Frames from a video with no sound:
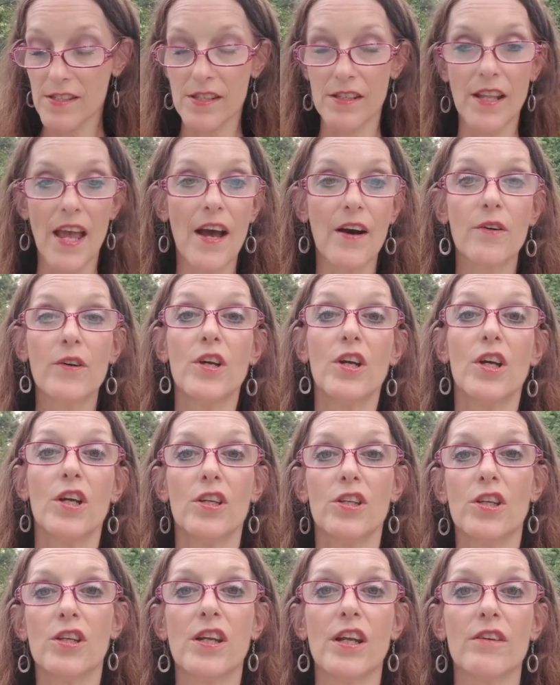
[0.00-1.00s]
and now
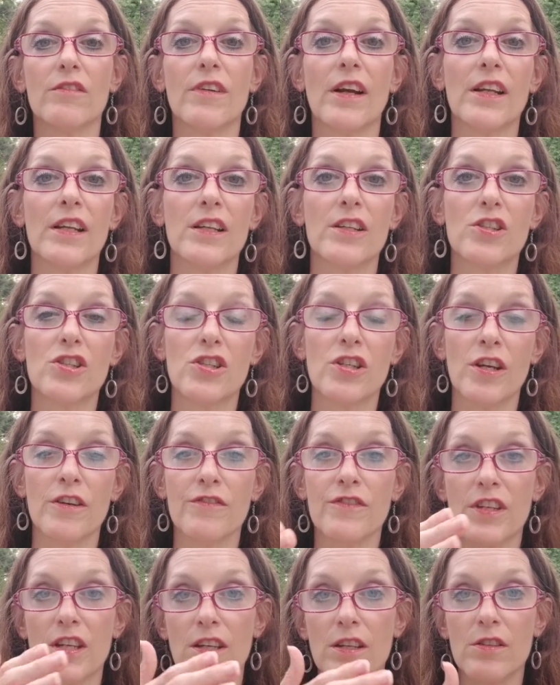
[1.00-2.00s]
you're getting ready to
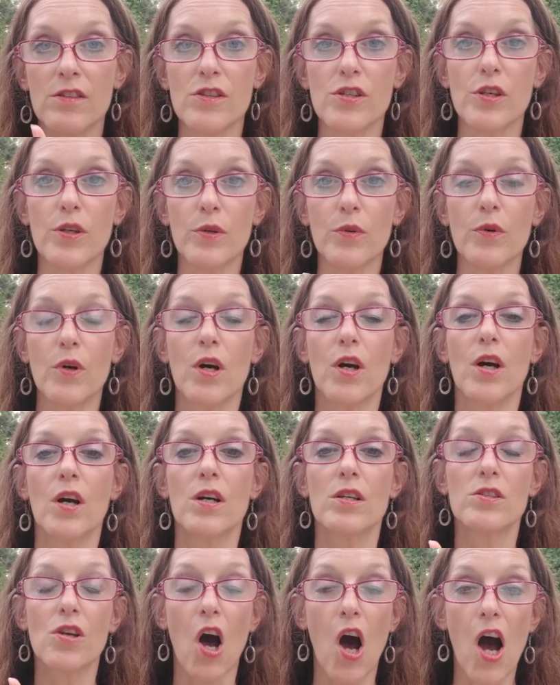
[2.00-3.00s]
shift into
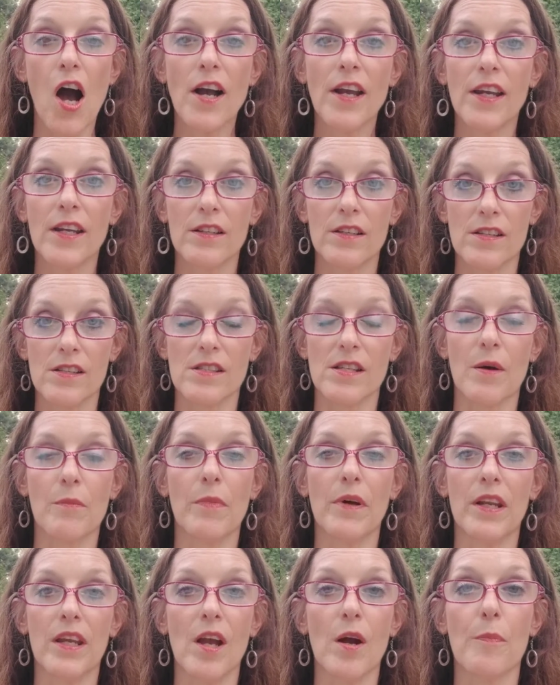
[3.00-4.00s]
talking to
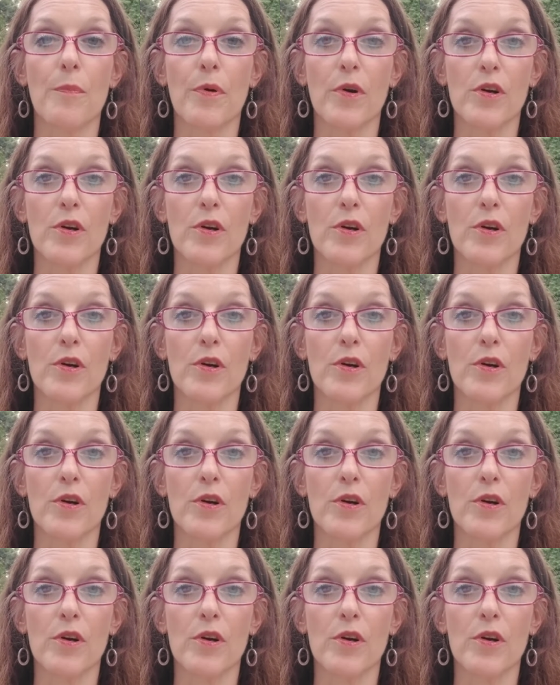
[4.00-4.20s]
somebody, a